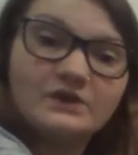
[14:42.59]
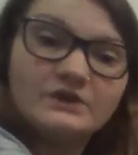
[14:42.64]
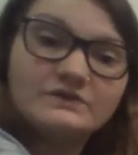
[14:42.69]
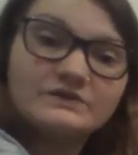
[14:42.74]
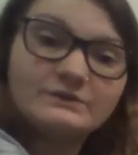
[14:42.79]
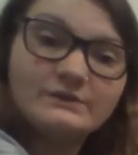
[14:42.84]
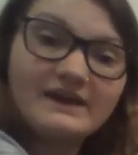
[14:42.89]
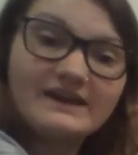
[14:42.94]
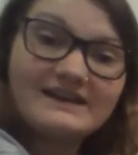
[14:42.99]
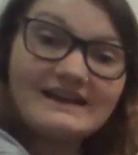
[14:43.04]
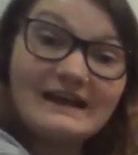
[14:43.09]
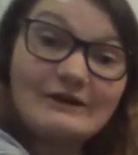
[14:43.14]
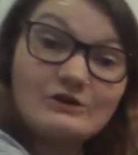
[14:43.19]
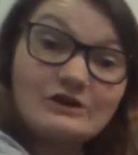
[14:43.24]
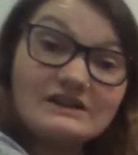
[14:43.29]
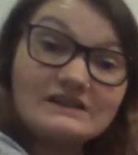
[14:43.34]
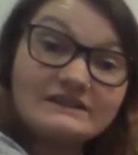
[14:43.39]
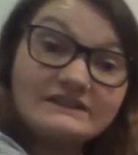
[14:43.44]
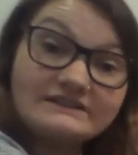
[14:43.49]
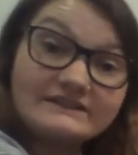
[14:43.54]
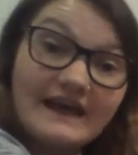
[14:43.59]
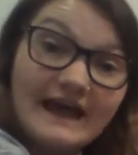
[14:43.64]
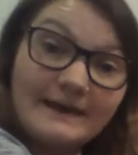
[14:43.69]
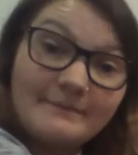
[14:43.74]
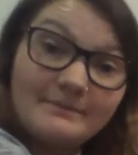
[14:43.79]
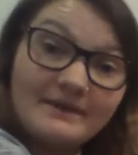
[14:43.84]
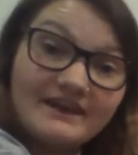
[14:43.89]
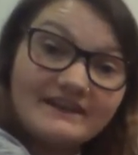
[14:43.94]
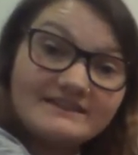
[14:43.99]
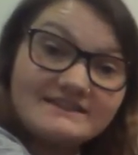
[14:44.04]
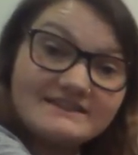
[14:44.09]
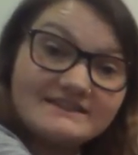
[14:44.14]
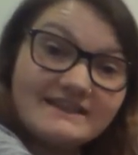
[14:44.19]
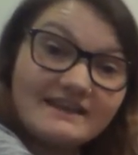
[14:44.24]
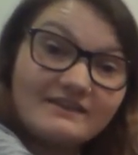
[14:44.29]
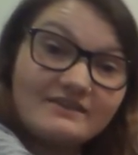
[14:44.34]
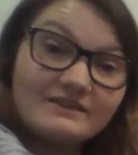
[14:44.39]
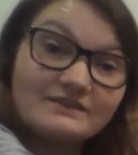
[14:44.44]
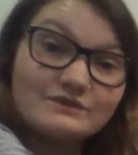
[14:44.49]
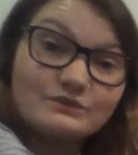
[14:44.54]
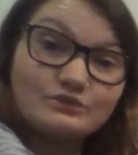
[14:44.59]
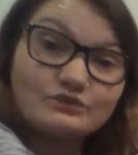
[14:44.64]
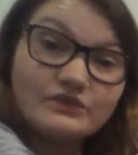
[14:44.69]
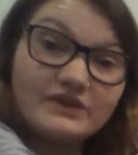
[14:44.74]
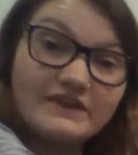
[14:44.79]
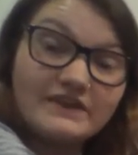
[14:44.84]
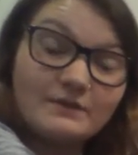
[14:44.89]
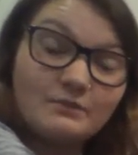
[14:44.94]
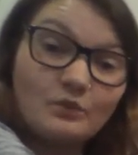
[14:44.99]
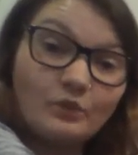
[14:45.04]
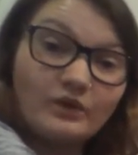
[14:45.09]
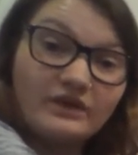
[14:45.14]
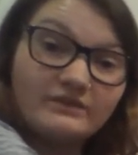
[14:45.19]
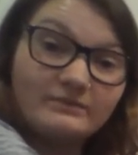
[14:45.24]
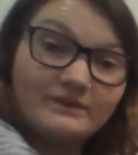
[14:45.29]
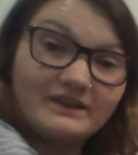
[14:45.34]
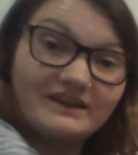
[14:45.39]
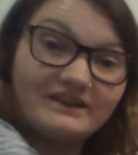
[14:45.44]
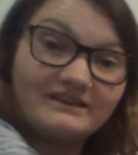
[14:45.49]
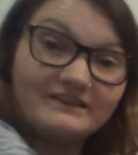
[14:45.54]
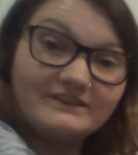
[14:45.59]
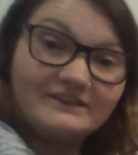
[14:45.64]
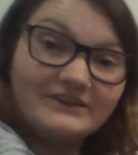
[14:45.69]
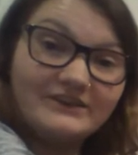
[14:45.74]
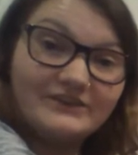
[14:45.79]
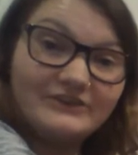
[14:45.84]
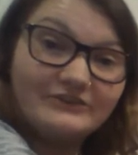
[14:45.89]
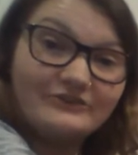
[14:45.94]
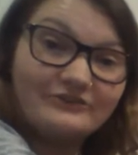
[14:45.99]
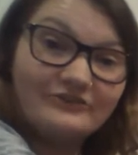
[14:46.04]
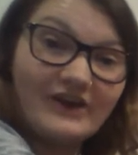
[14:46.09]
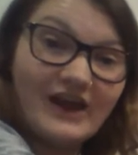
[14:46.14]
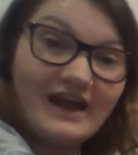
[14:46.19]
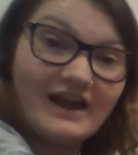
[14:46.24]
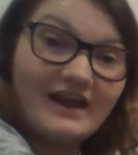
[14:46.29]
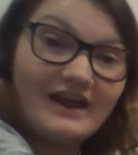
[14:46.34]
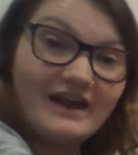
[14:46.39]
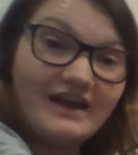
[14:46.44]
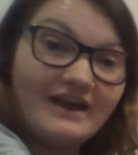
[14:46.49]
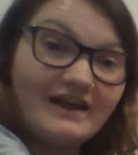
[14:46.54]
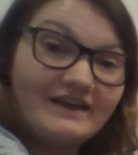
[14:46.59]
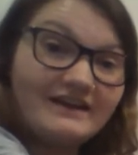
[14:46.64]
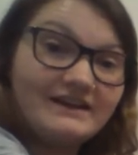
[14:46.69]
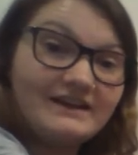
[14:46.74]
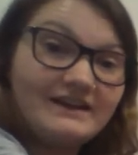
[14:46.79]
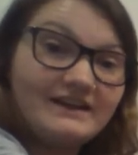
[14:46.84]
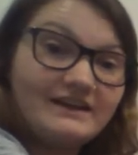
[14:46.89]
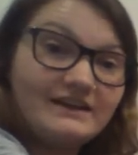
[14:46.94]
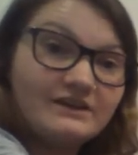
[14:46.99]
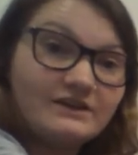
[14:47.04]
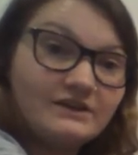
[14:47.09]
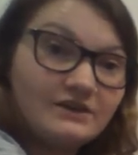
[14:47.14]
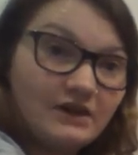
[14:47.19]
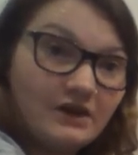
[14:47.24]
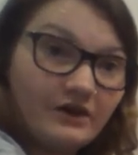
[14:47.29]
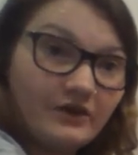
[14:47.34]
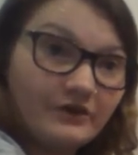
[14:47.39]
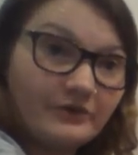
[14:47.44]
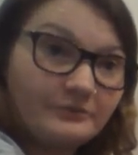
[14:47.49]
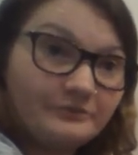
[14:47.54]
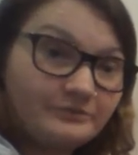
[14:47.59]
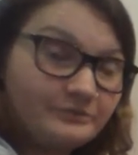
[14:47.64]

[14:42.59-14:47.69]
So right now, clap and say this rhythm with me. Ready, go.